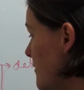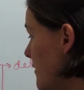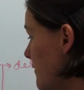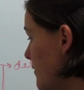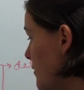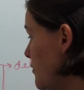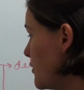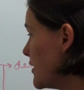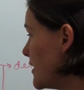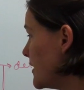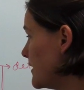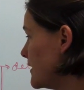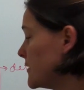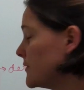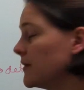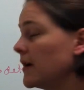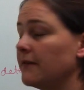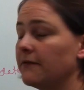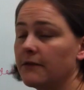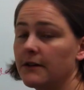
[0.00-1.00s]
if we put in this
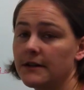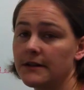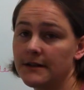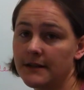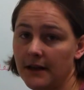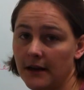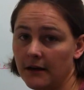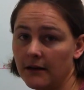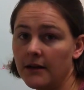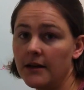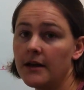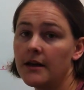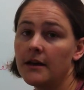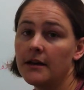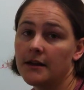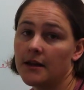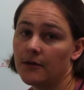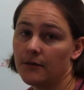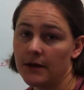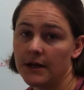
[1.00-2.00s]
reference cell,
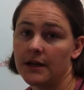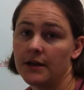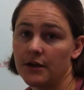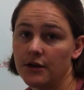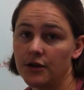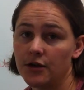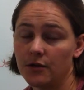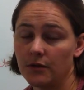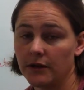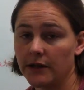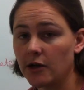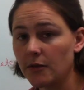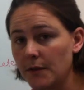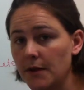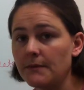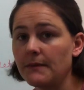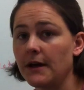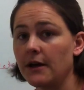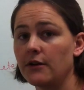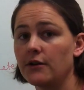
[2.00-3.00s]
then we can do a little
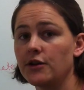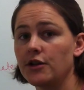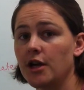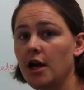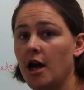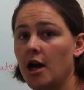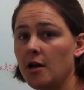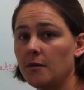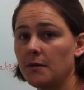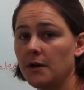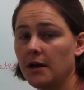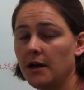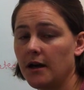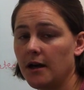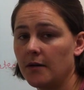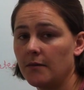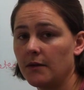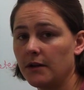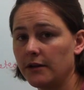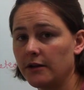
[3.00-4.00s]
bit better job,
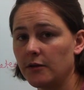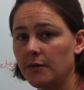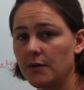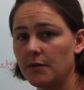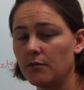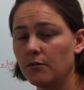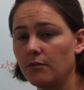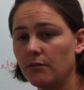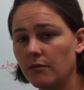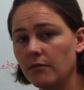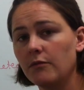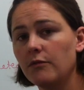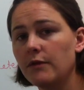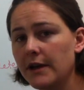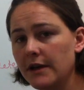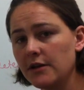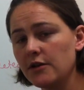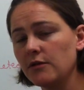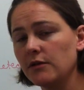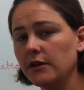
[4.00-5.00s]
we
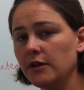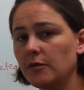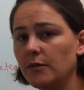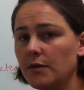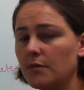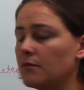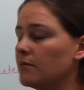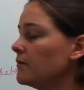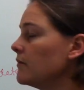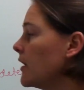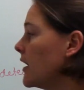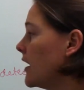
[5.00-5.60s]
can do a little bit